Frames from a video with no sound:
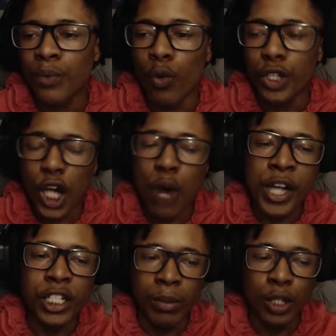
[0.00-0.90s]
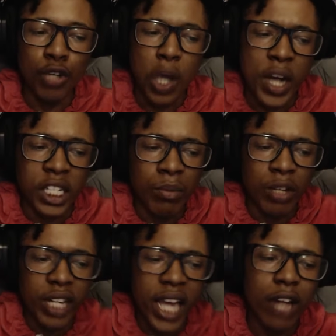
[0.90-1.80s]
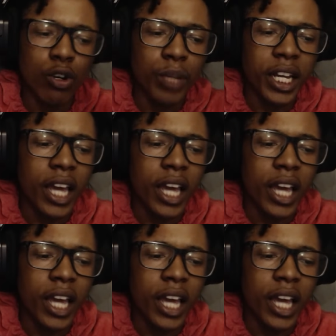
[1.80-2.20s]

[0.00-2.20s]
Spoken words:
What y'all want to see me do? Y'all want to see me react or play the